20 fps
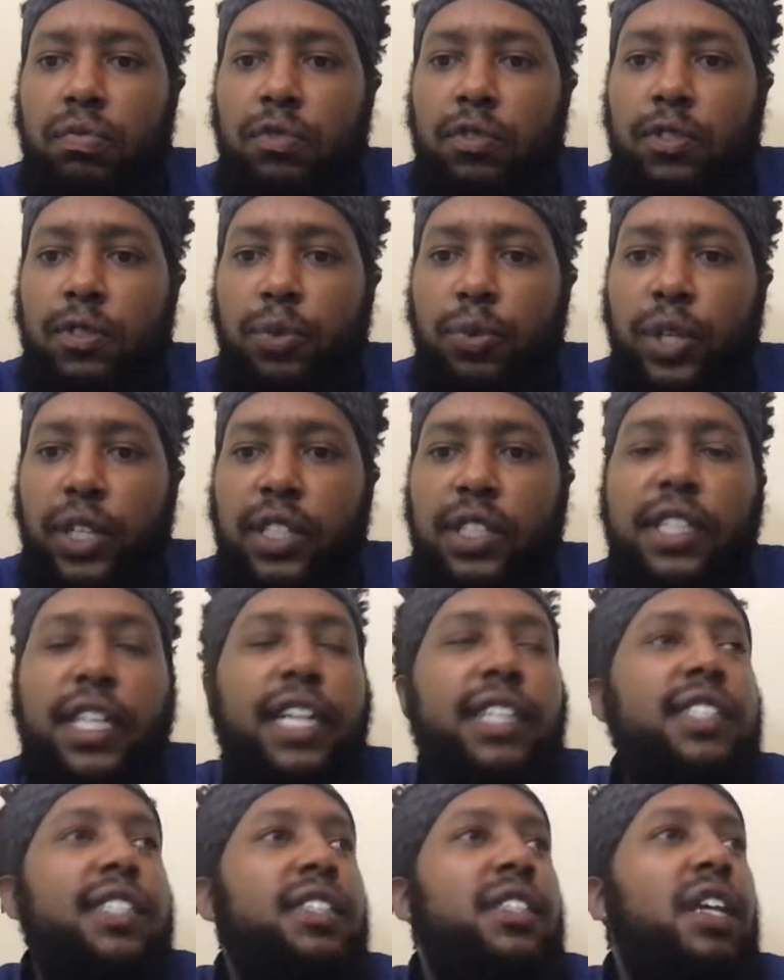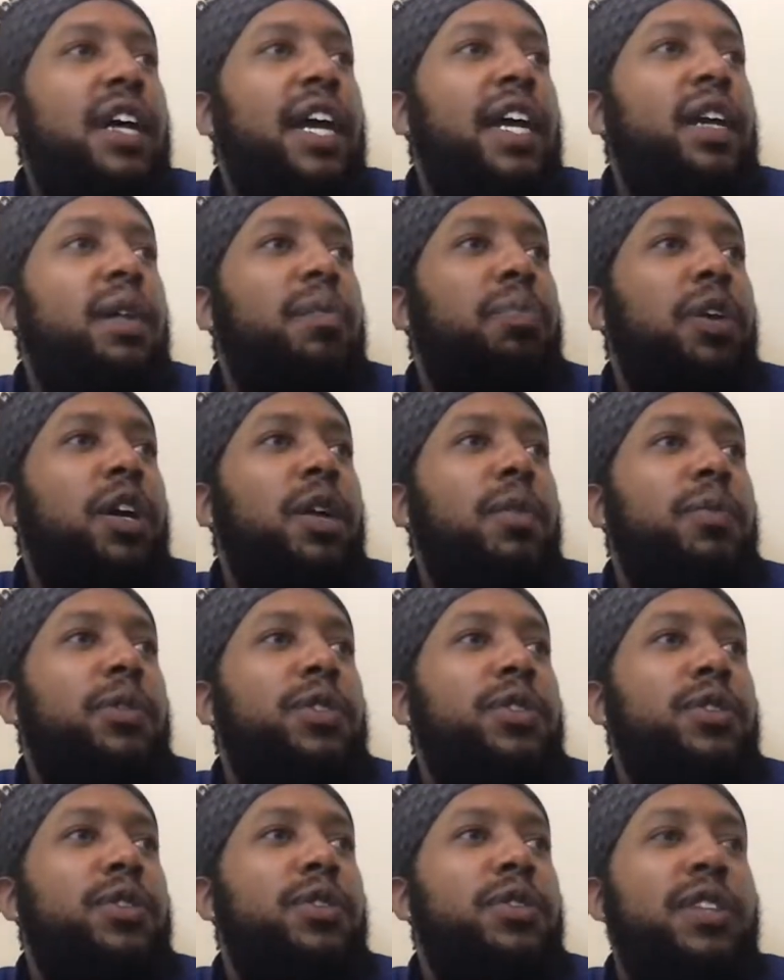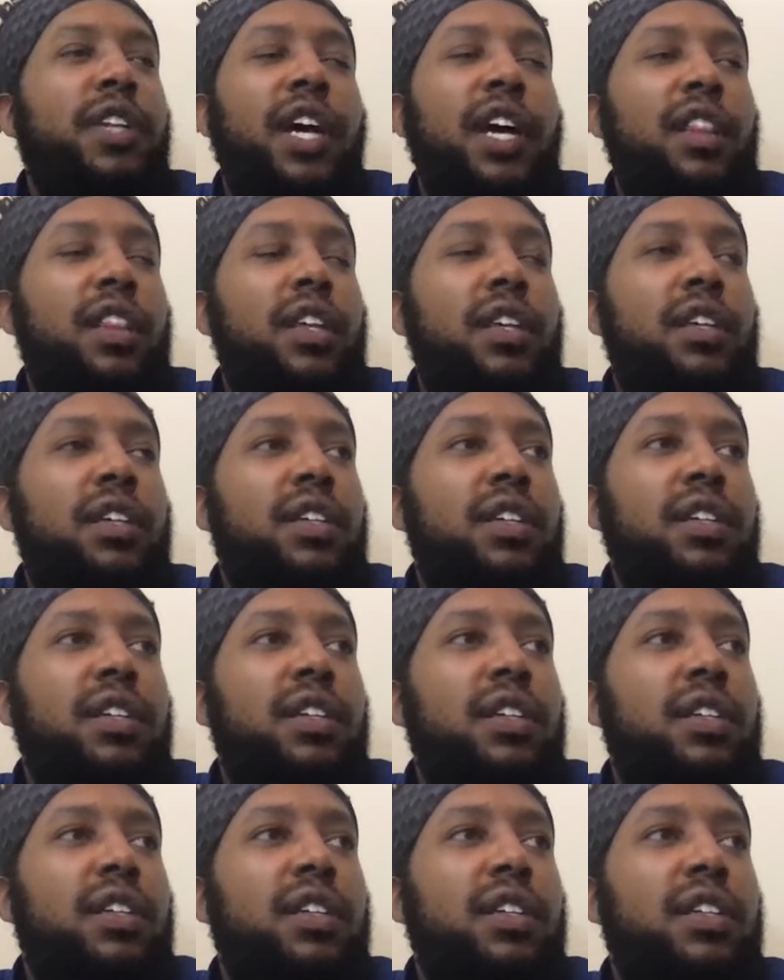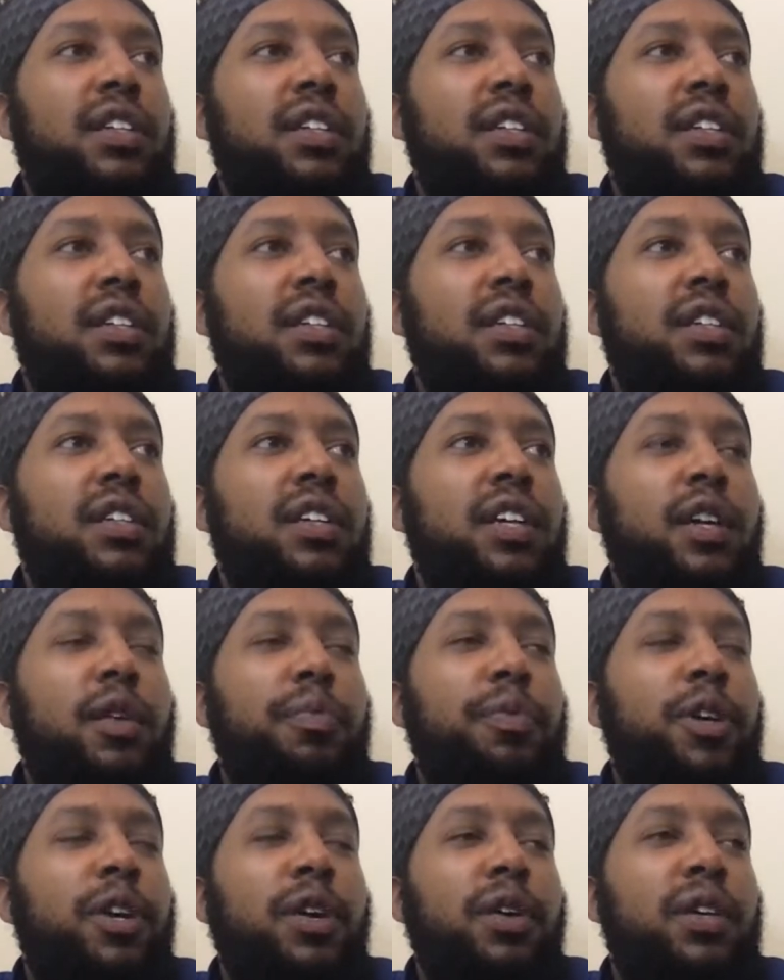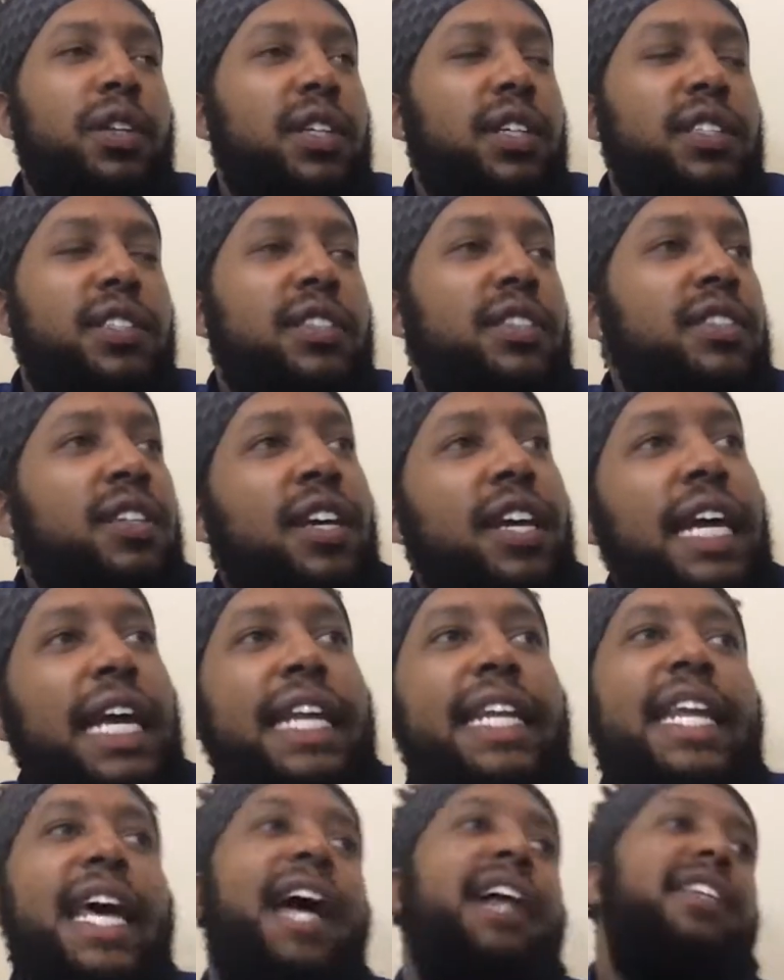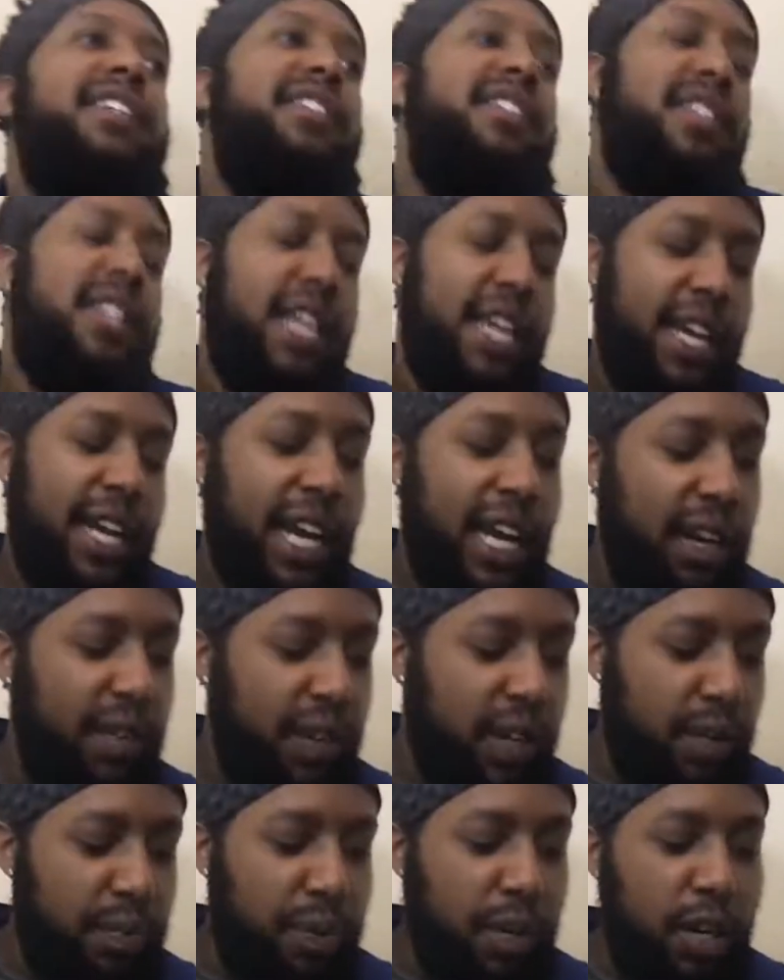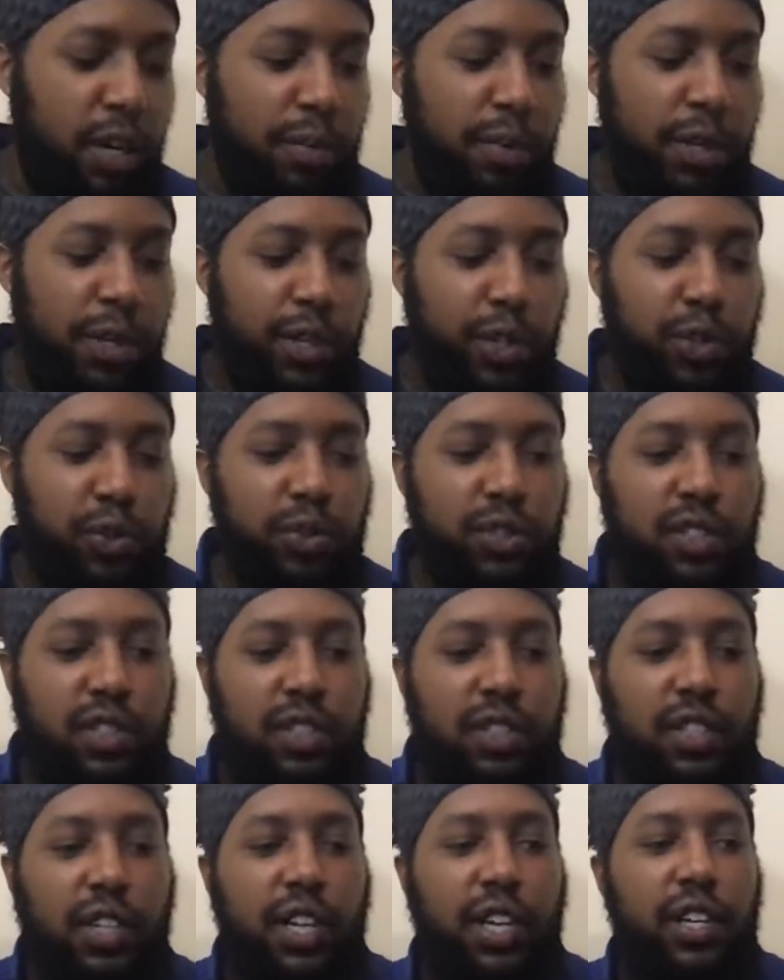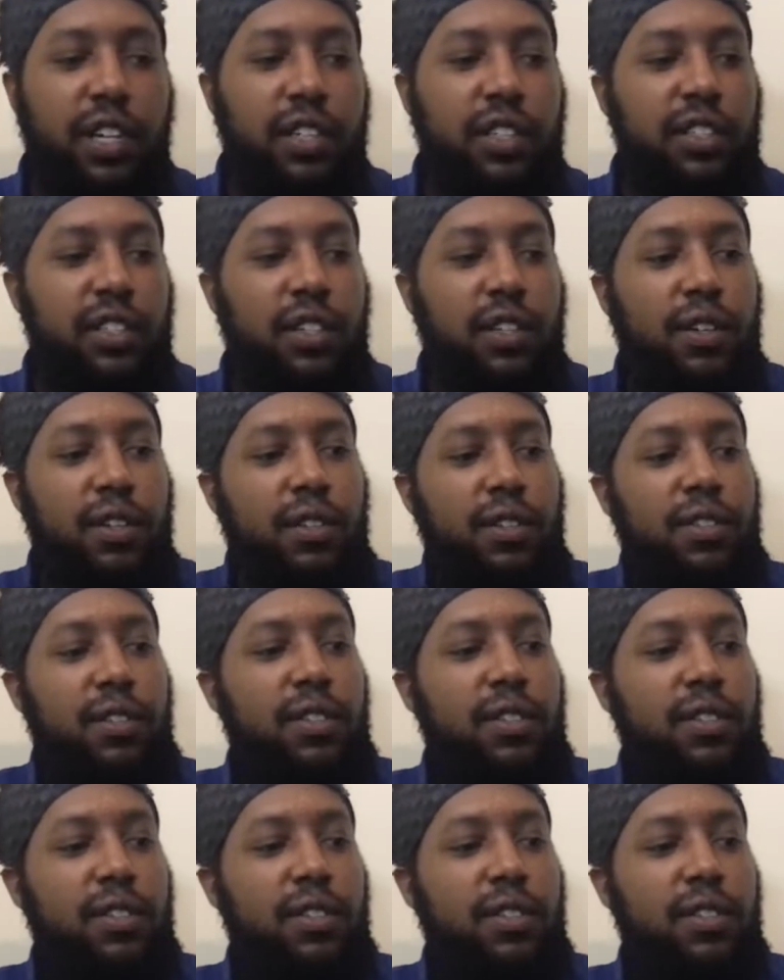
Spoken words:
What is Texas slang comparable to? Nothing. It depends on. Listen, Dallas slang ain't even comparable to Houston slang. So